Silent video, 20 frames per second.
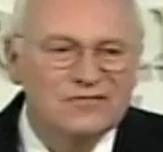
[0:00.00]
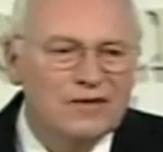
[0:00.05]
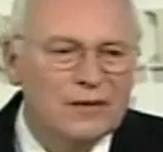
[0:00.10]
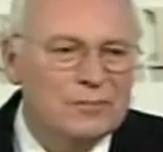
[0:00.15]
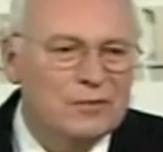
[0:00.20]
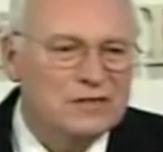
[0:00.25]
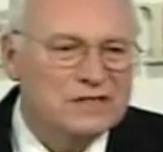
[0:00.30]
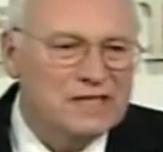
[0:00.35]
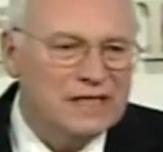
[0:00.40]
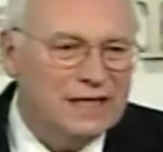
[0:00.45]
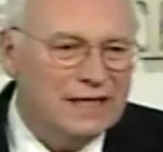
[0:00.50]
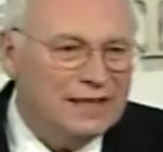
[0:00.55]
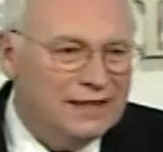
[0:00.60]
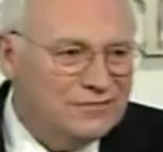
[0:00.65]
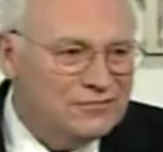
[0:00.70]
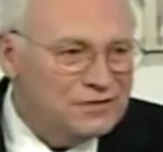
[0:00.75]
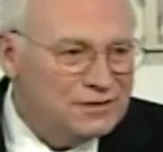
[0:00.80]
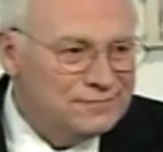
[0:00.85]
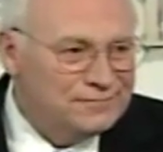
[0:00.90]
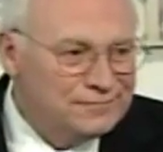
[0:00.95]
of
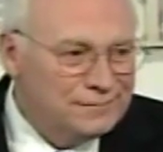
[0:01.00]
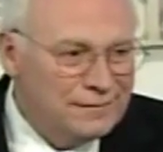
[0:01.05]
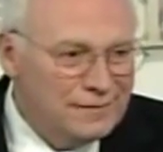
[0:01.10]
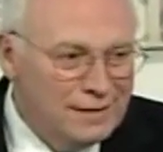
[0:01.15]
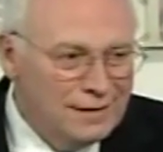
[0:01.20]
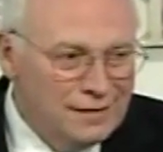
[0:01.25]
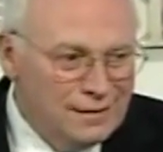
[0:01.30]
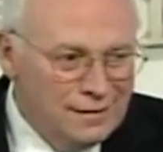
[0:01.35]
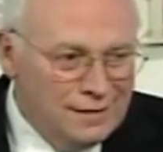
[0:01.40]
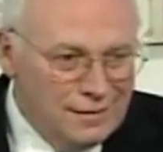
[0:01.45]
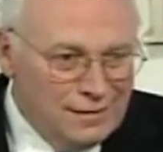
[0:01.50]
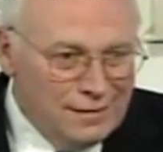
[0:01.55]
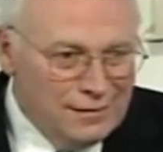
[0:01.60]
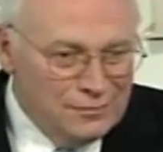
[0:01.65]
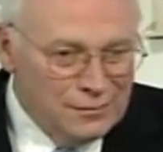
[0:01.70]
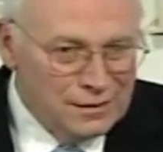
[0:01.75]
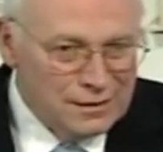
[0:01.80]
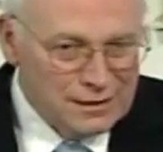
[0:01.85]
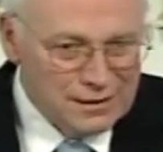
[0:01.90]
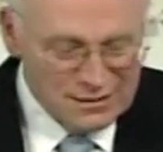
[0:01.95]
Representatives,
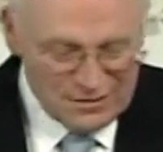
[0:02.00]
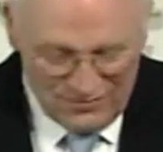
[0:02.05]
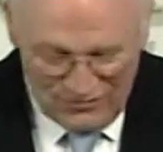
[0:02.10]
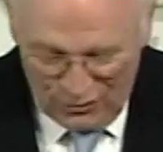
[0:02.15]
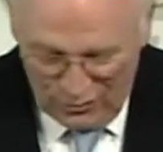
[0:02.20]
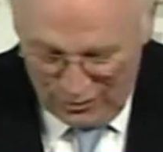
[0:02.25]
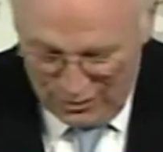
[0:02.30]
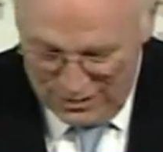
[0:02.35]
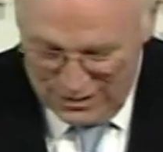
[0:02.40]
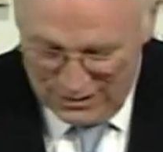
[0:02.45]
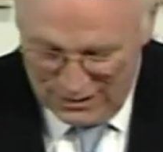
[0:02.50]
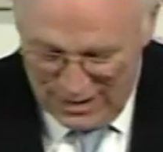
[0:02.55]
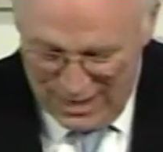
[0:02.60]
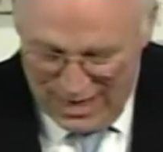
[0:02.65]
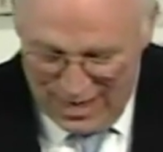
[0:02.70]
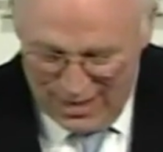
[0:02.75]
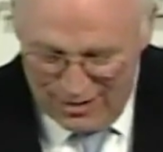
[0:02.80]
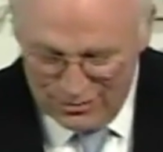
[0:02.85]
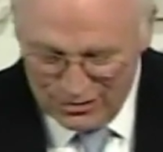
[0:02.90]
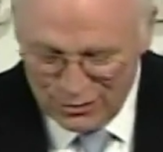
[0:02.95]
because, of course, in the
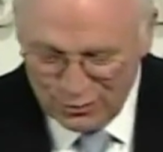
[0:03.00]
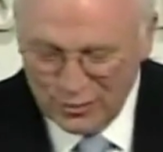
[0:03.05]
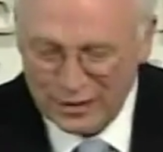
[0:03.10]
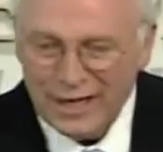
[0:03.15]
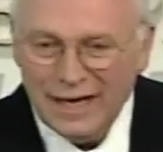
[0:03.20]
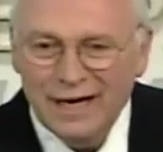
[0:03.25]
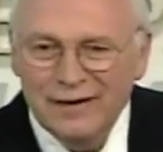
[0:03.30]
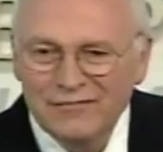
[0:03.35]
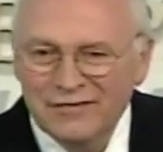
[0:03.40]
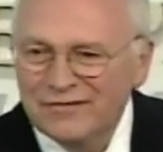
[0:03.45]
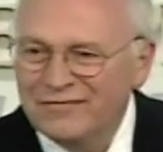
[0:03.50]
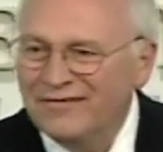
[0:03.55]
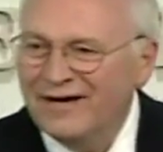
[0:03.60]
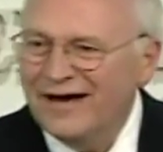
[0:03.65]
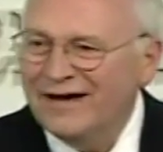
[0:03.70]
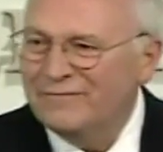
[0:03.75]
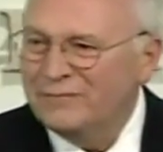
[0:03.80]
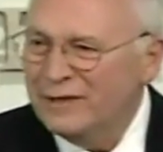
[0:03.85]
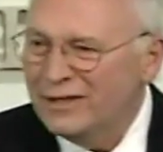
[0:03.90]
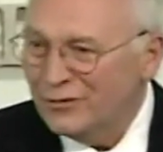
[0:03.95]
House we have the
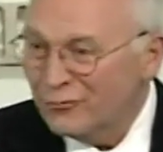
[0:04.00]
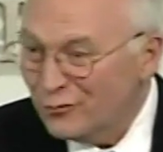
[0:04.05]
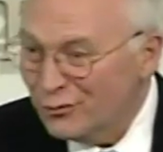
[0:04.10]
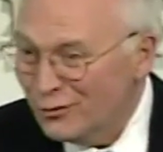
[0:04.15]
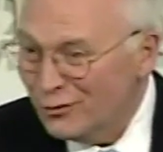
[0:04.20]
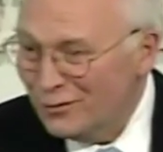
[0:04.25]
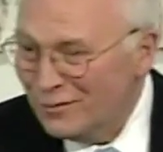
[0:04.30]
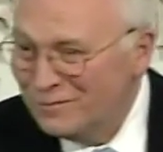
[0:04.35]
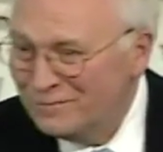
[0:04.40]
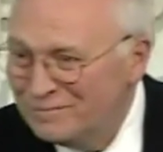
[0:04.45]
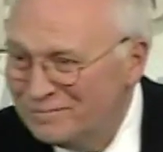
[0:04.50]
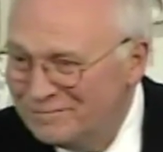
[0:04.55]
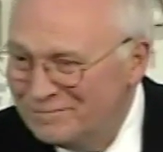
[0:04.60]
5-minute rule.